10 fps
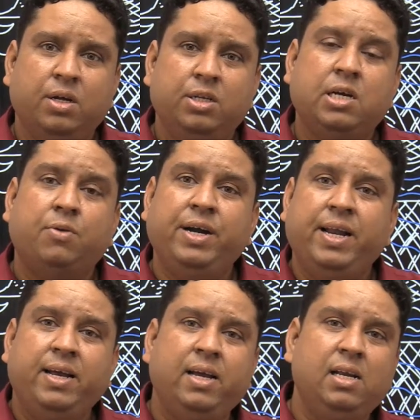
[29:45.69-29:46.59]

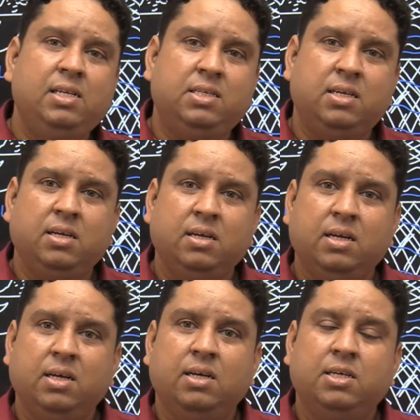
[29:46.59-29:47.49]
Javedi Hills,
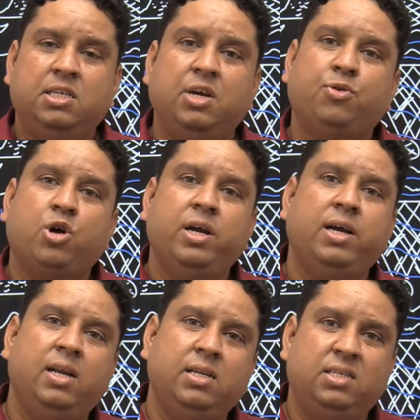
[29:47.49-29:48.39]
Chevroy
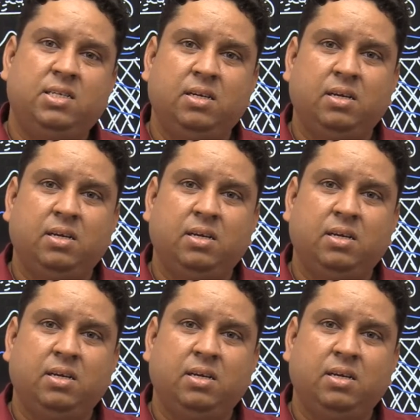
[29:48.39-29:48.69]
Hills.